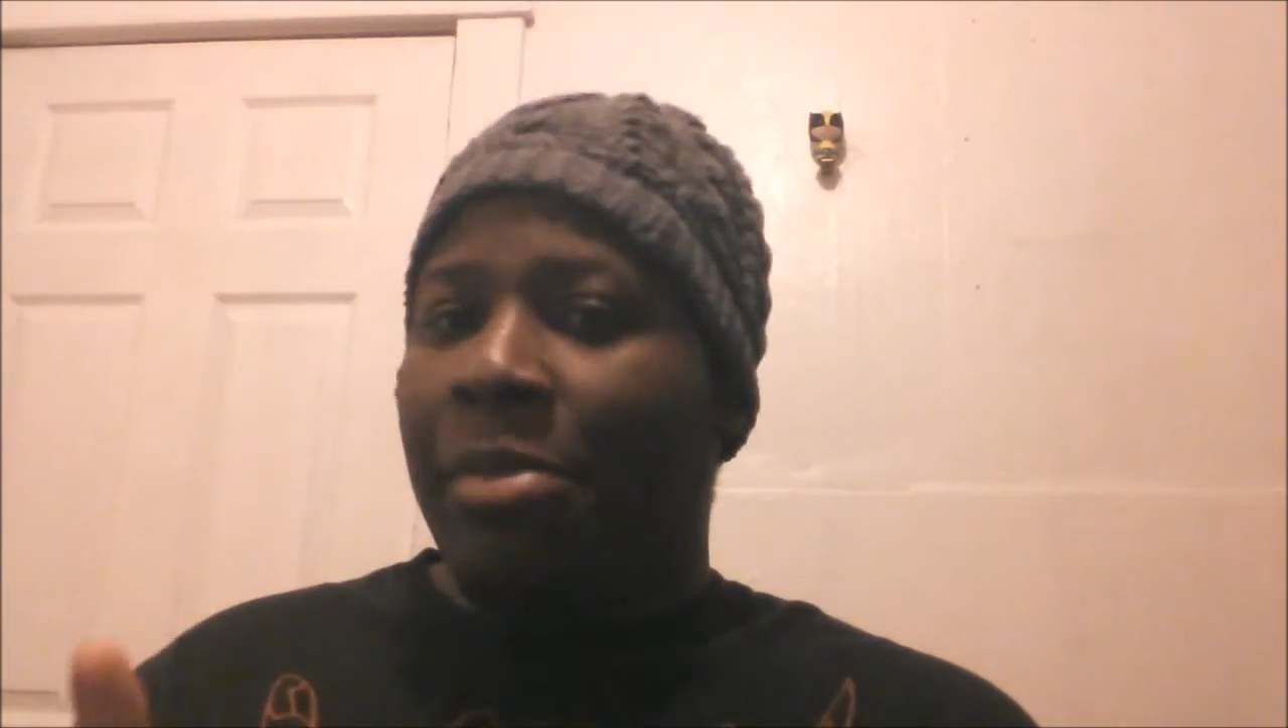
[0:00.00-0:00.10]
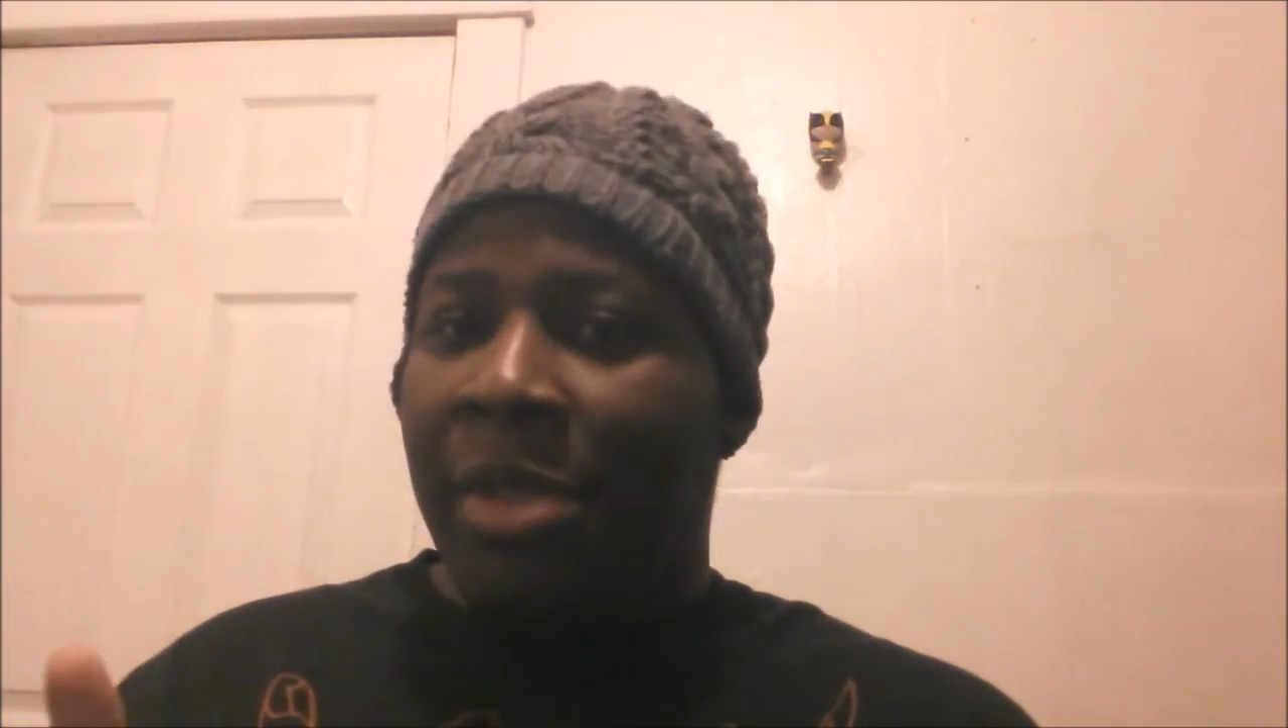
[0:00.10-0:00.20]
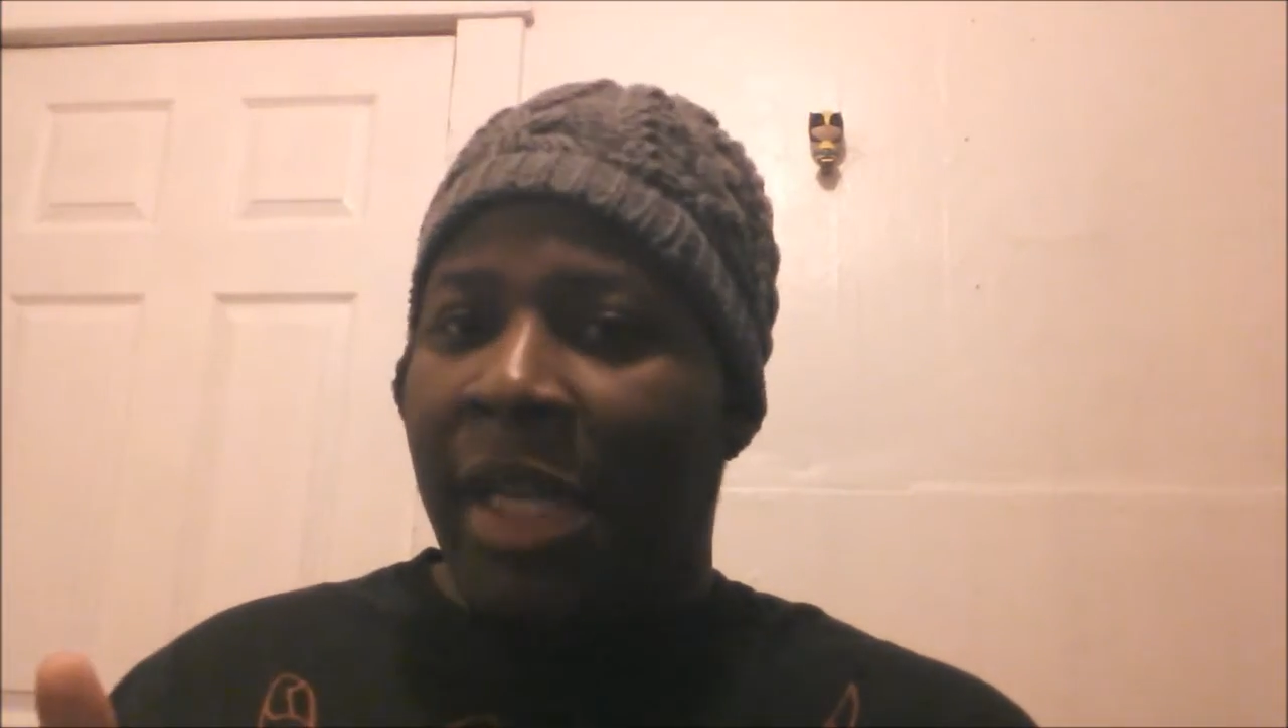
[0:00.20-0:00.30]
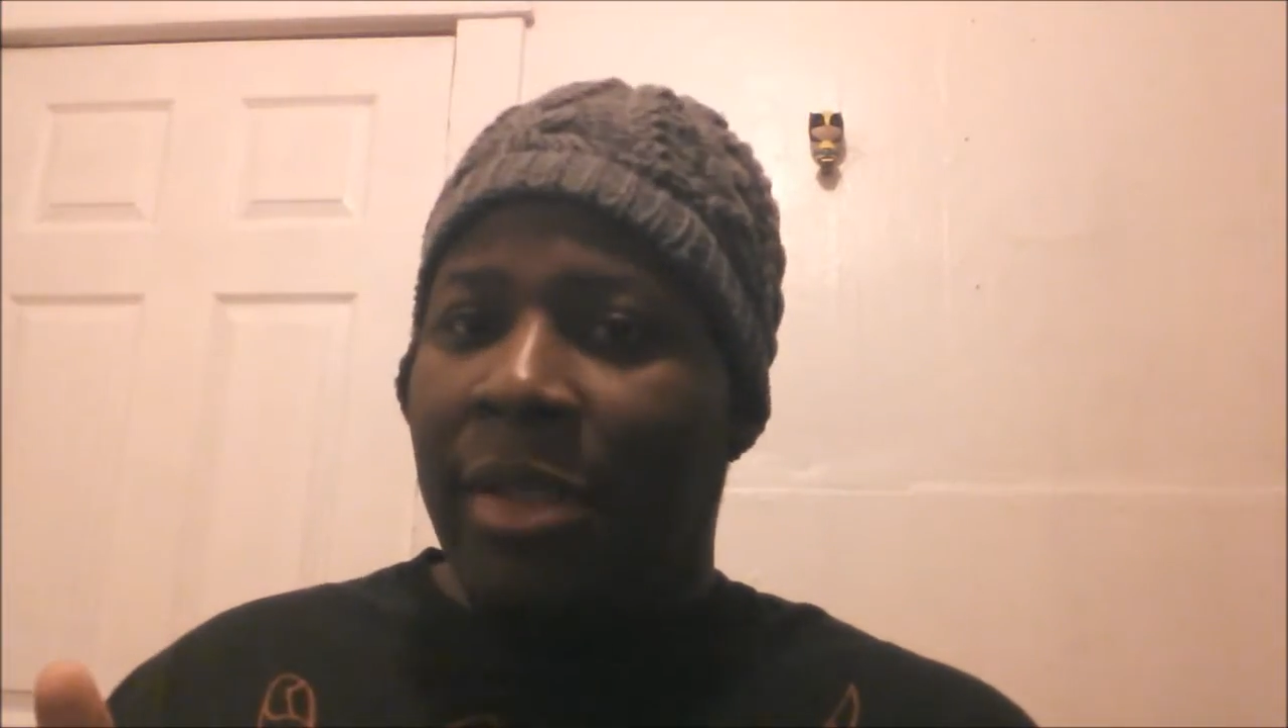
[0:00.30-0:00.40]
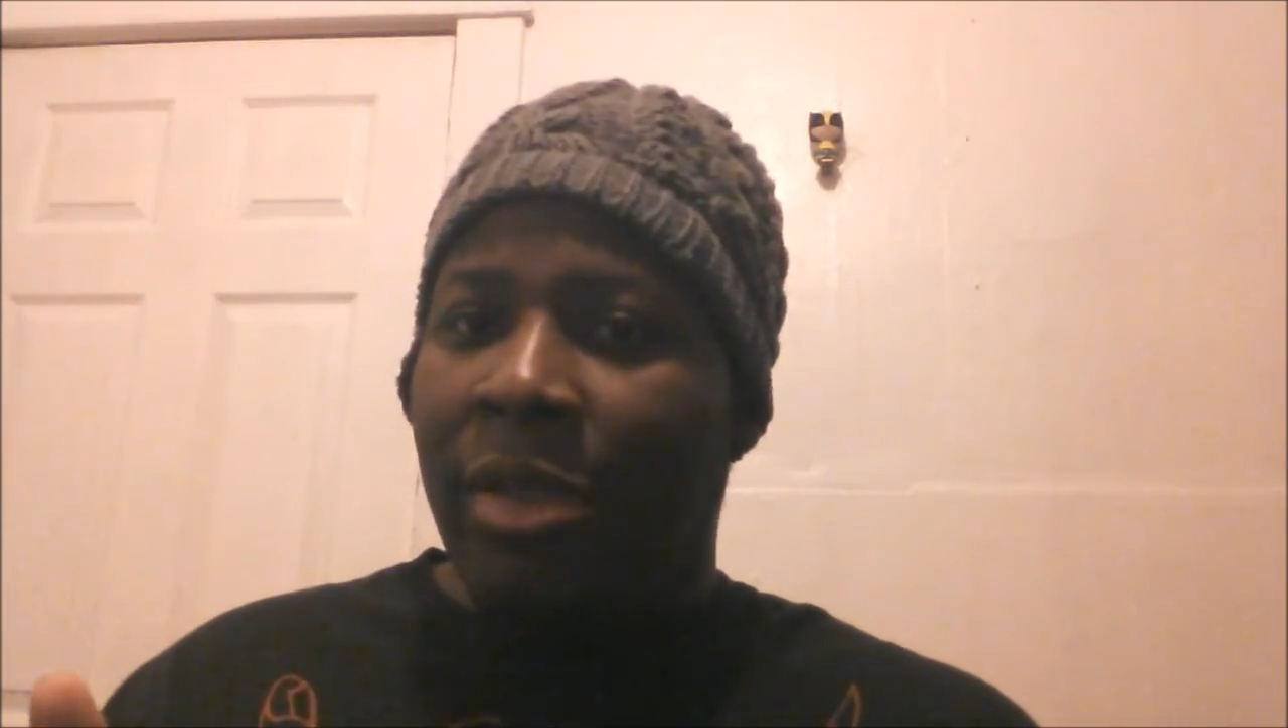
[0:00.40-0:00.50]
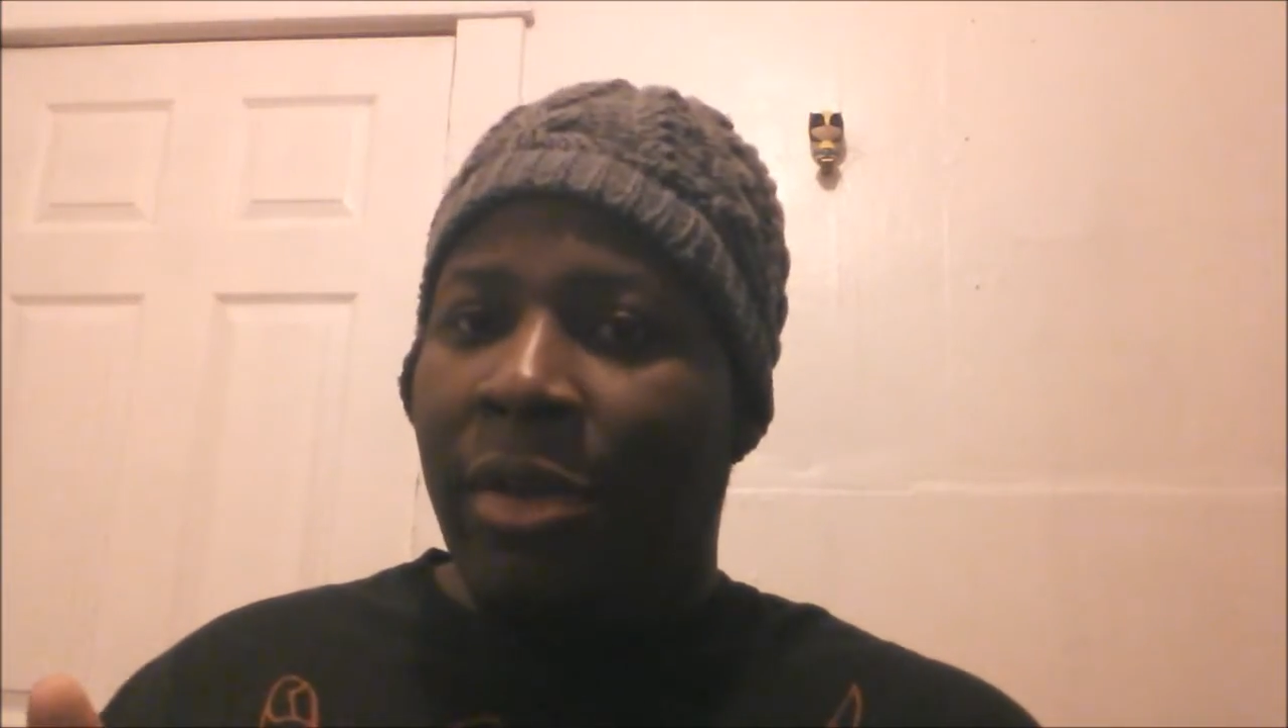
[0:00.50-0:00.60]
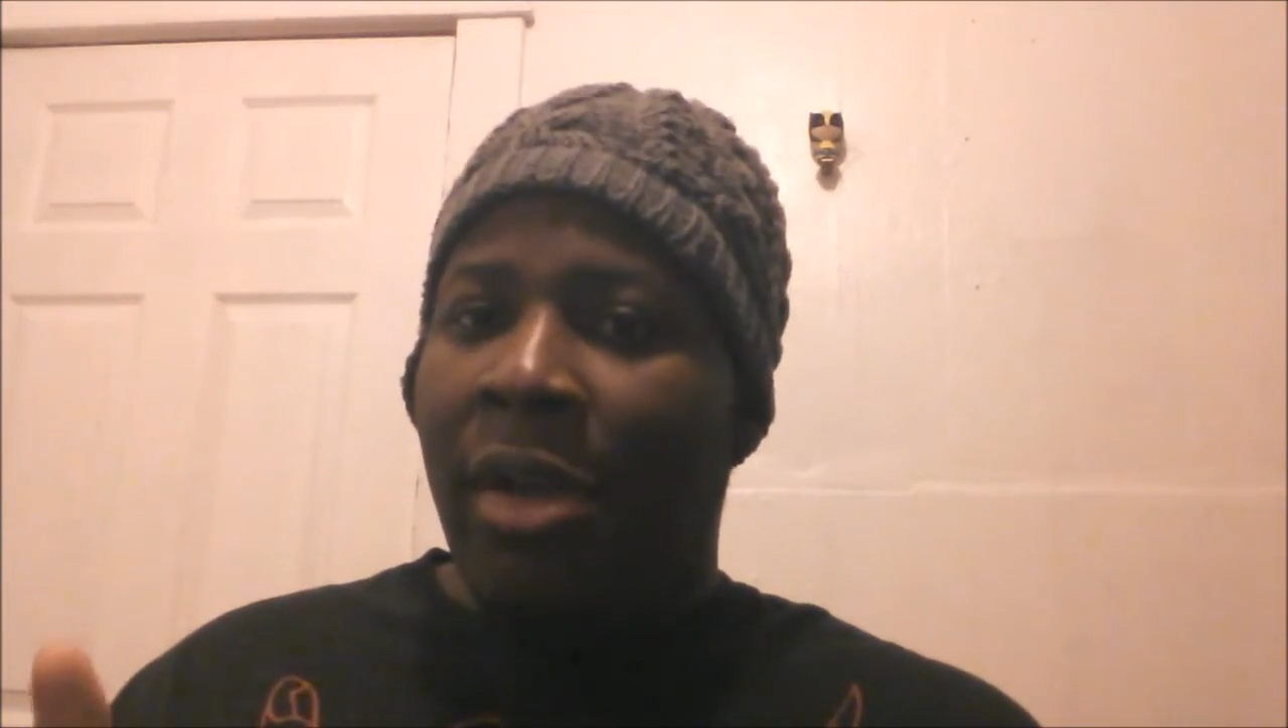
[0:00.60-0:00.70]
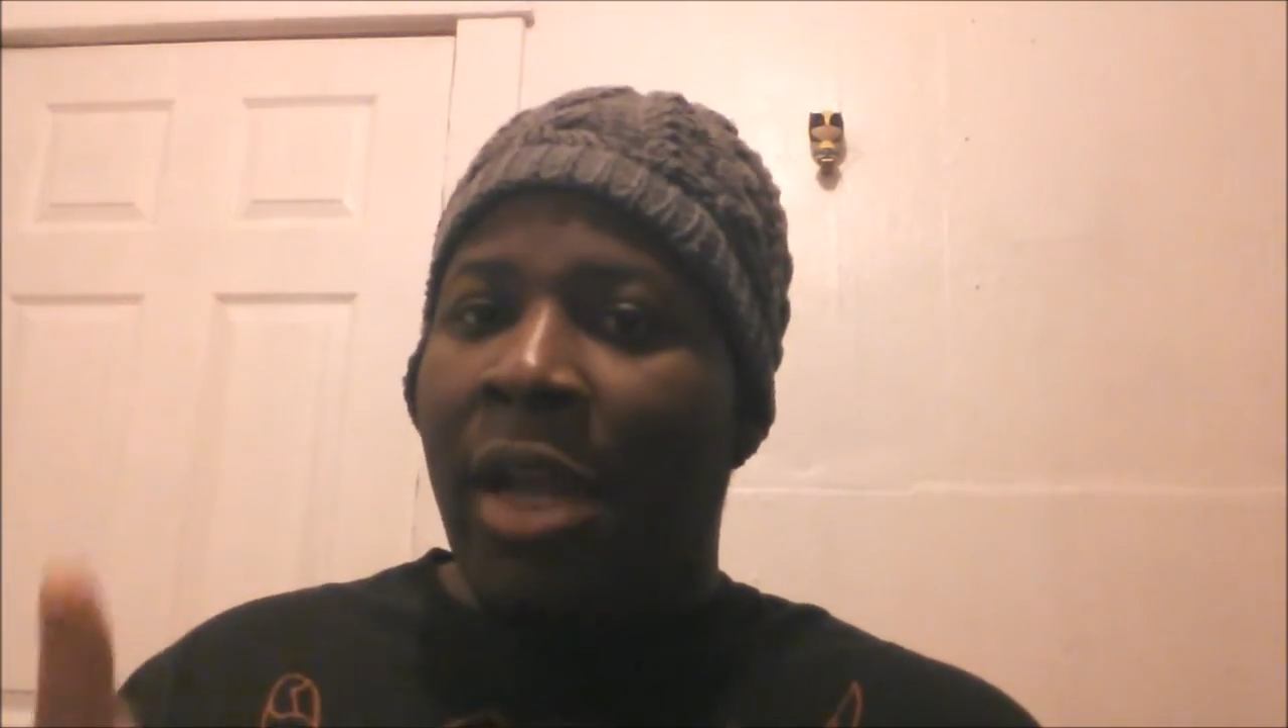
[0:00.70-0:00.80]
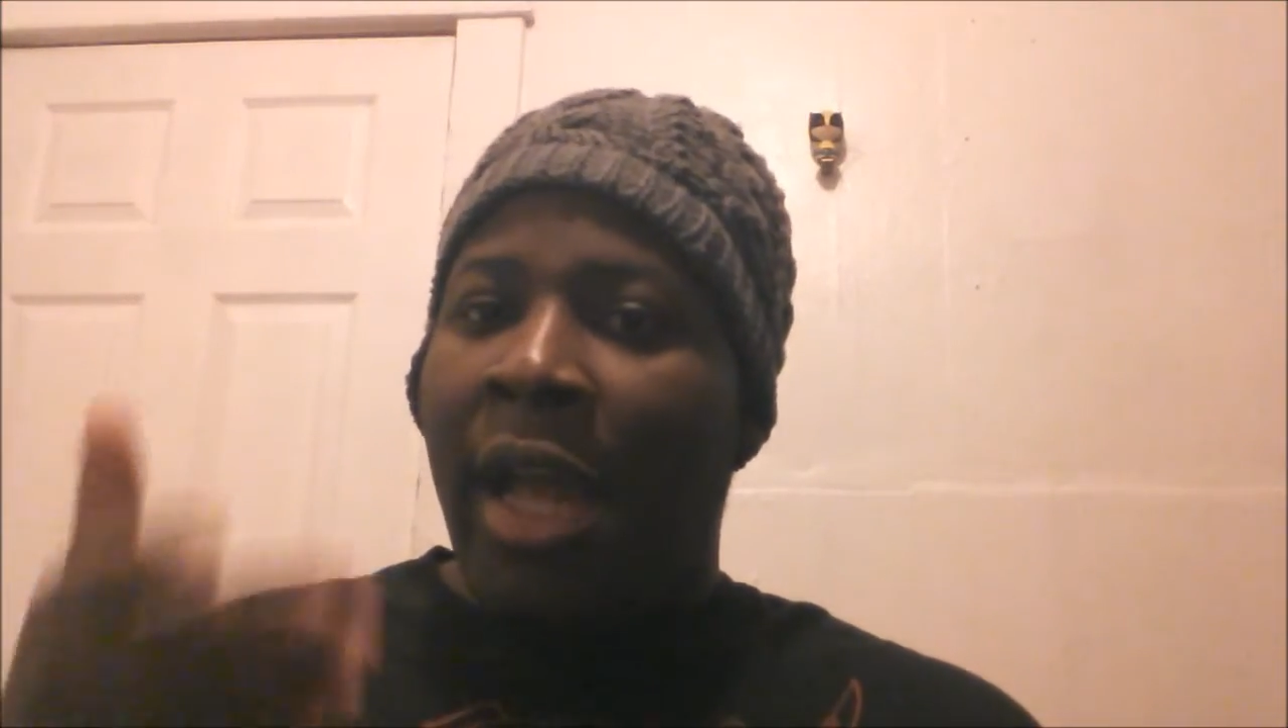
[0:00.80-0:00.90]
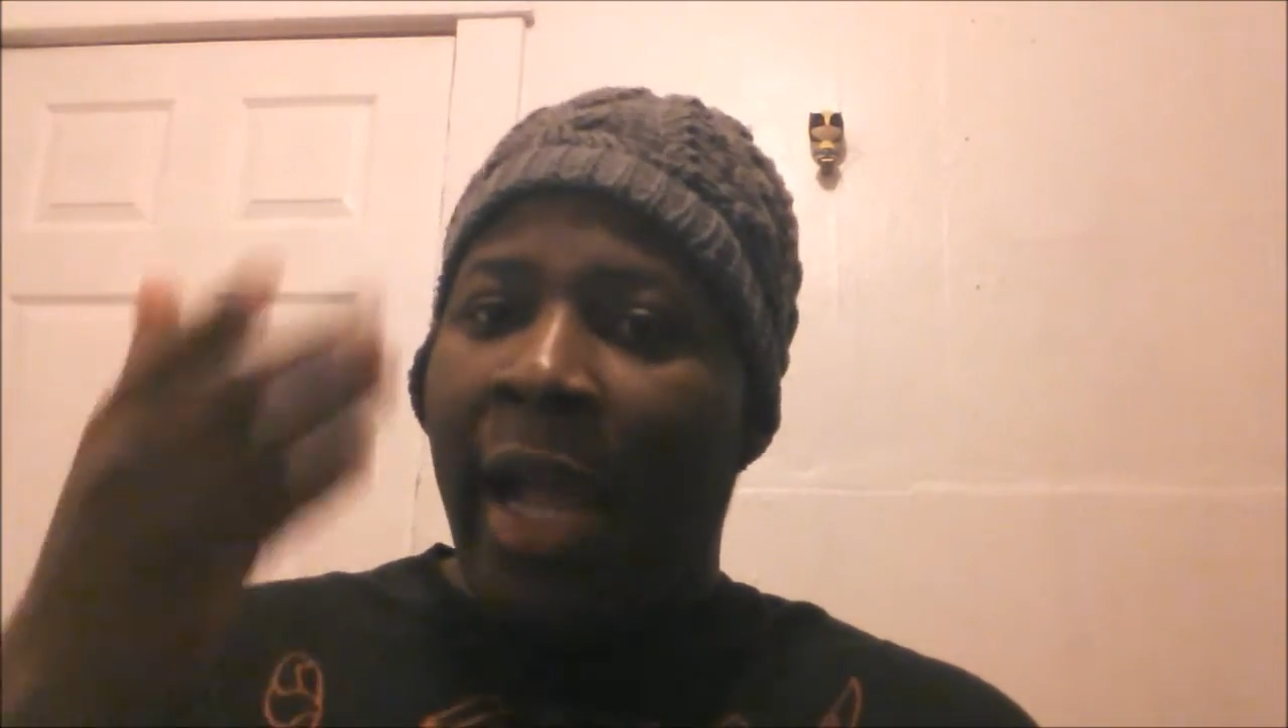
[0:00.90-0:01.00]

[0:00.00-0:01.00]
to protect her,